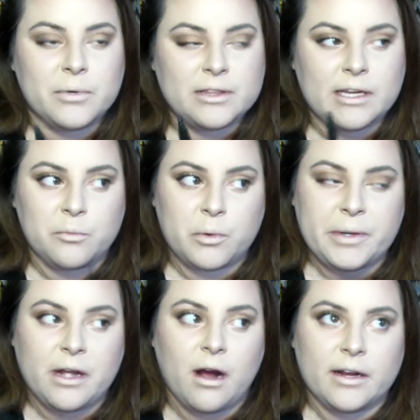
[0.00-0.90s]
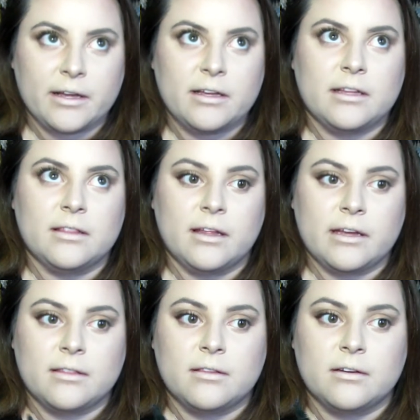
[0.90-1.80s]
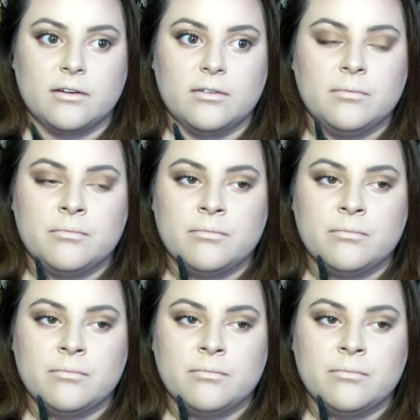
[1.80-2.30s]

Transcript: But then when we got it in like the